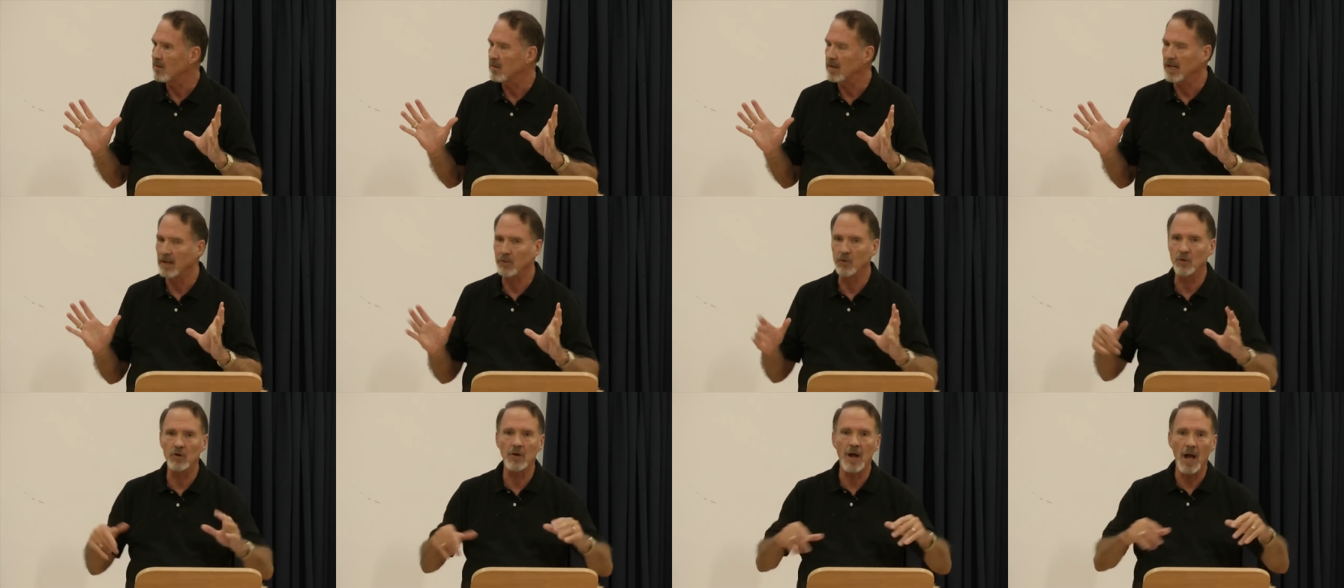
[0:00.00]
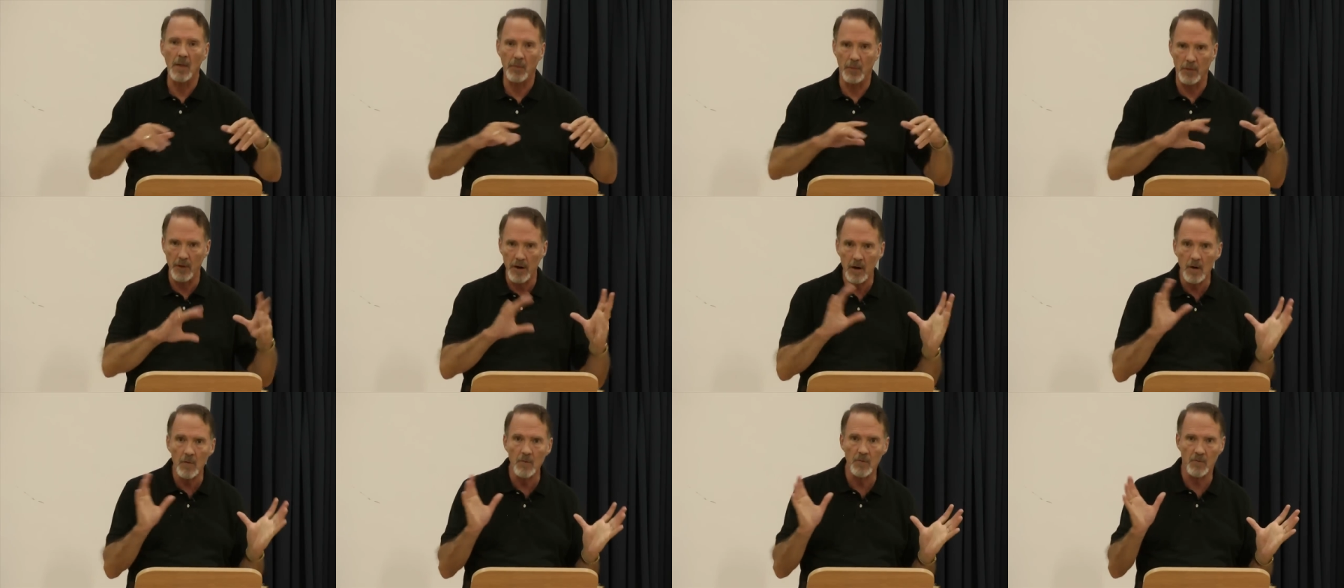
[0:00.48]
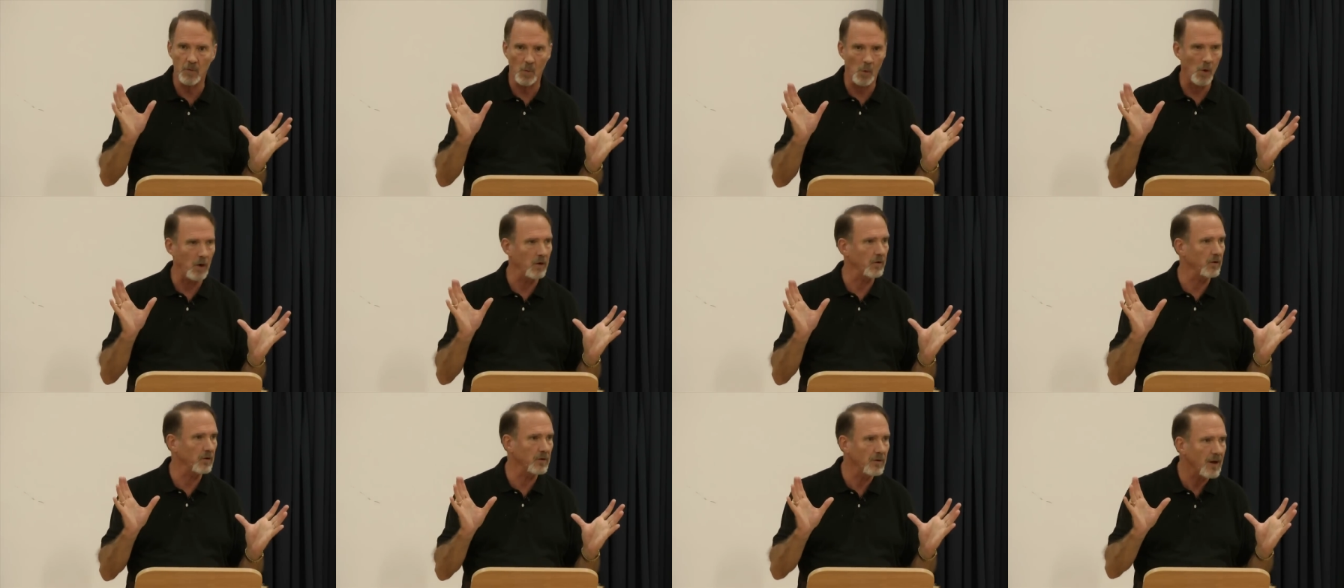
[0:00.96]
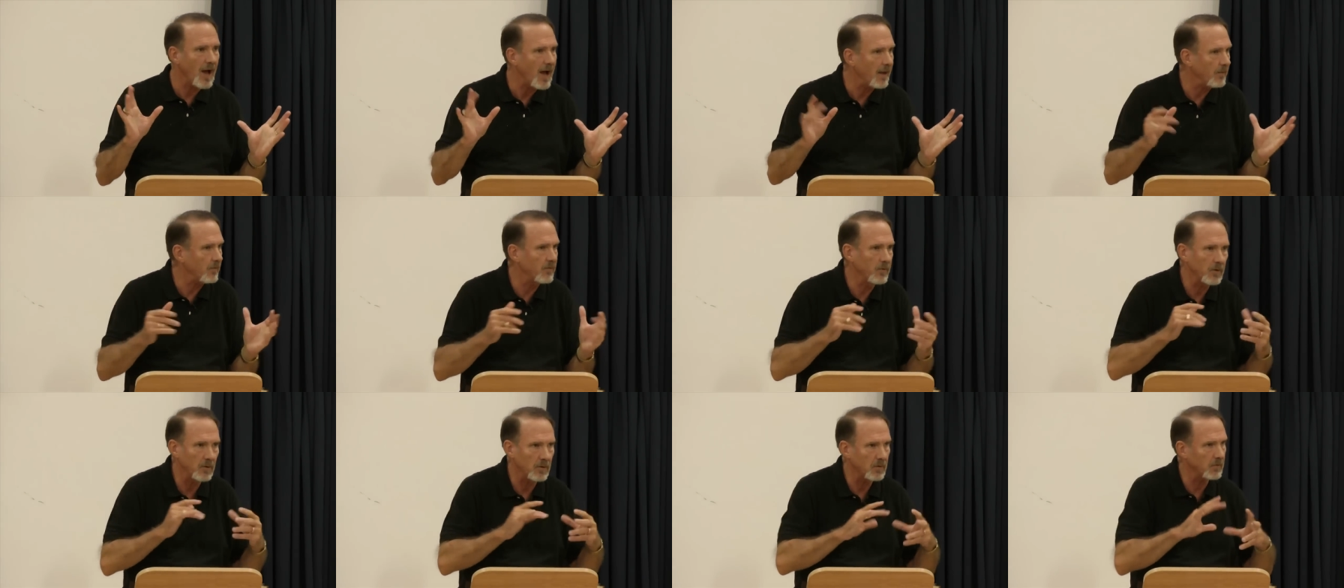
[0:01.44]
and you're not there for it.
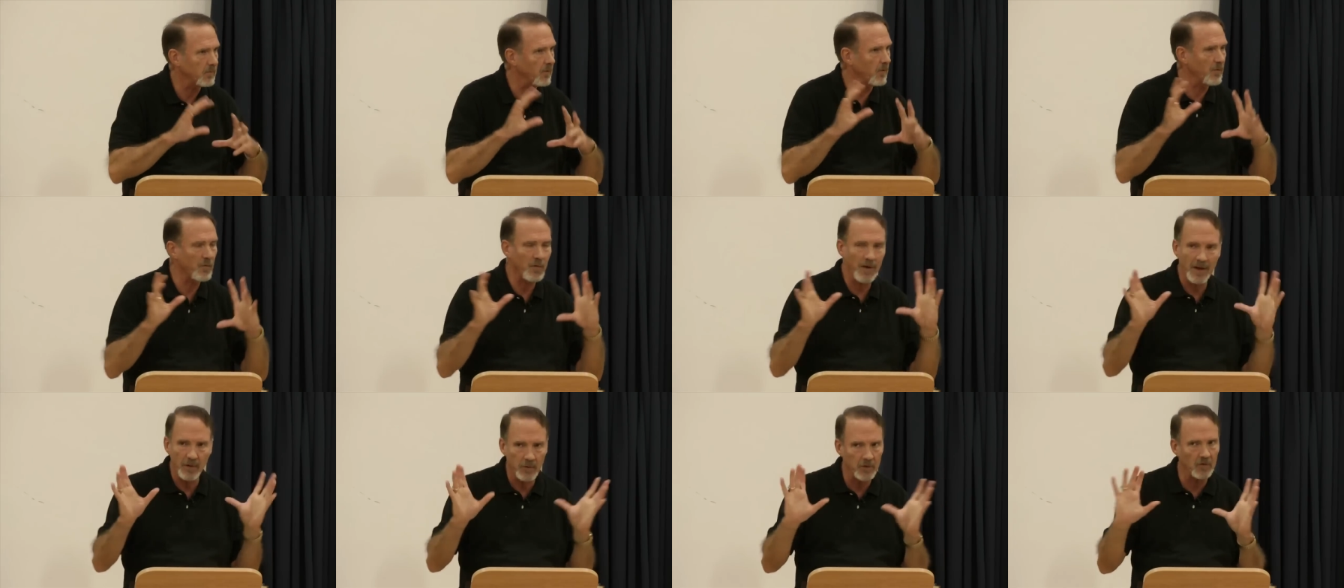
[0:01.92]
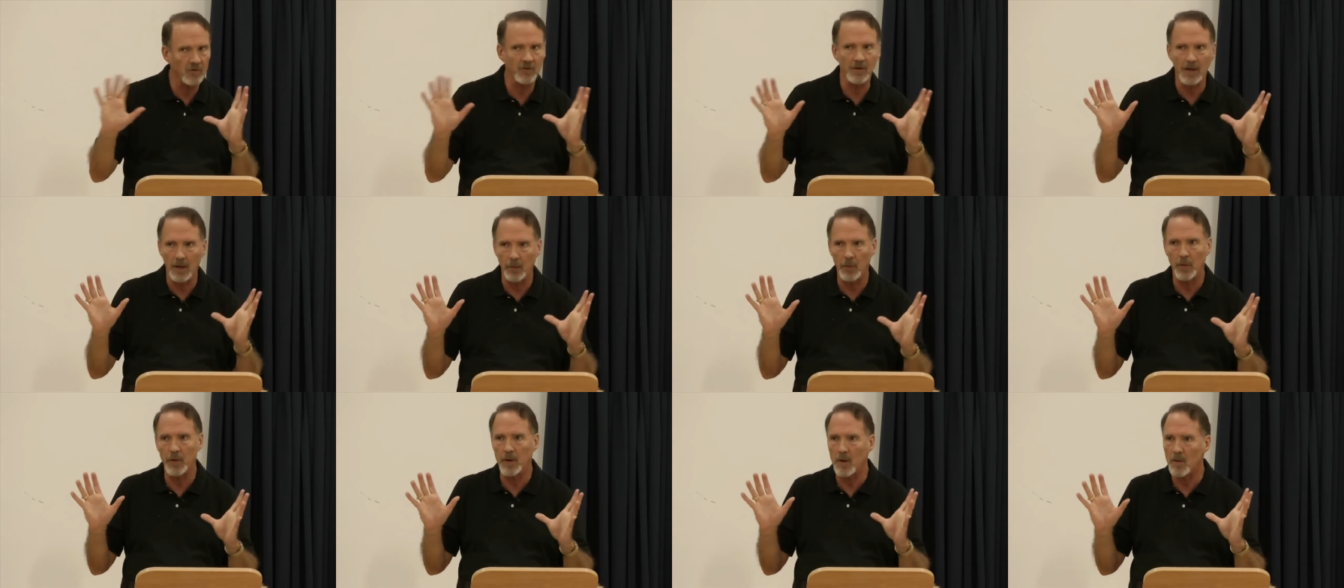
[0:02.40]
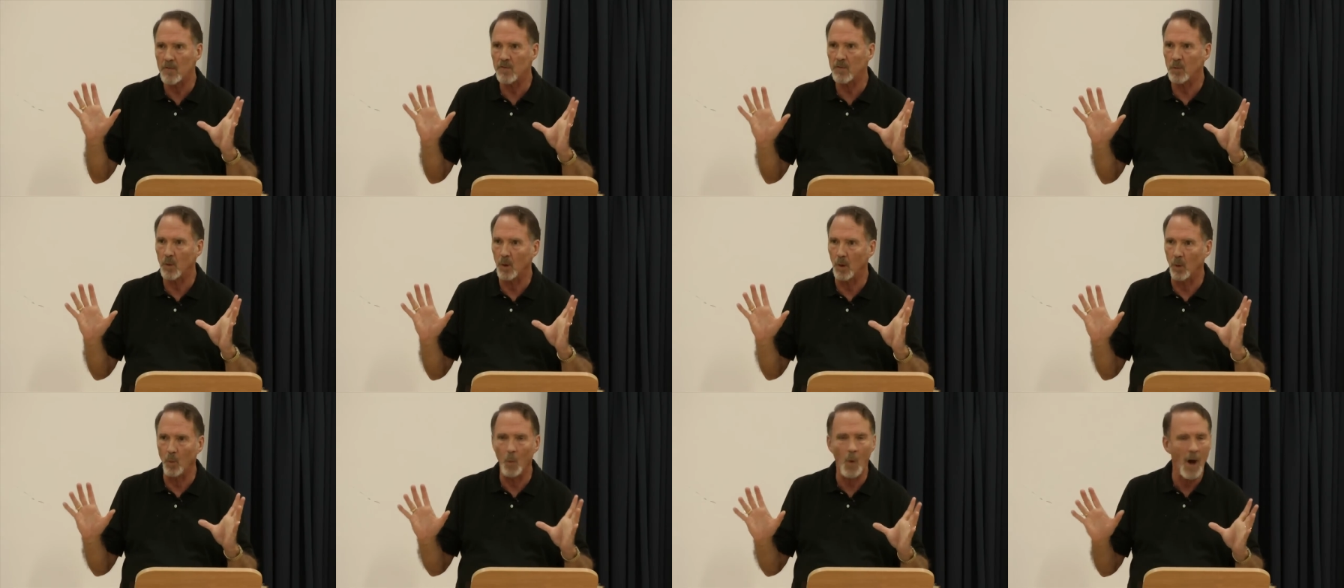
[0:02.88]
Your faith is not there for it.